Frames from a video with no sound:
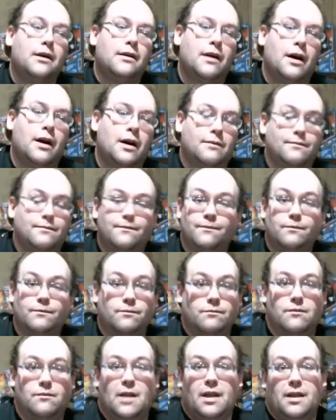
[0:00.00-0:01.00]
Um,
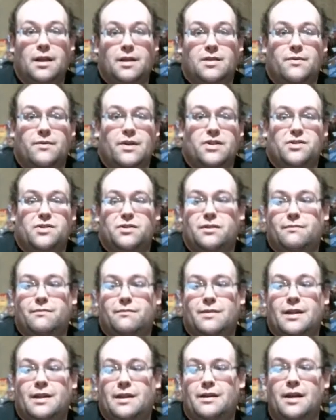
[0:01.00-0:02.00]
and not to mention
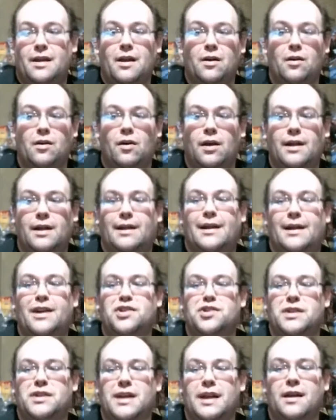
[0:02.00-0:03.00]
that here on
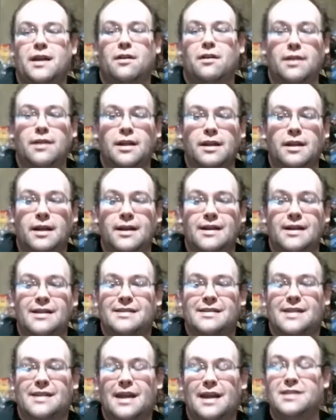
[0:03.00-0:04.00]
election day here in the United
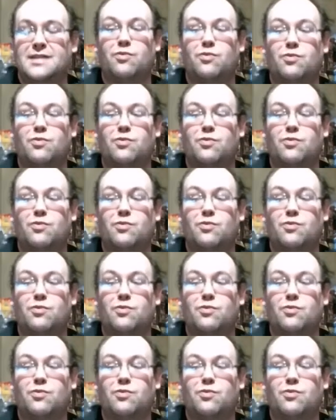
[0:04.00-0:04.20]
States,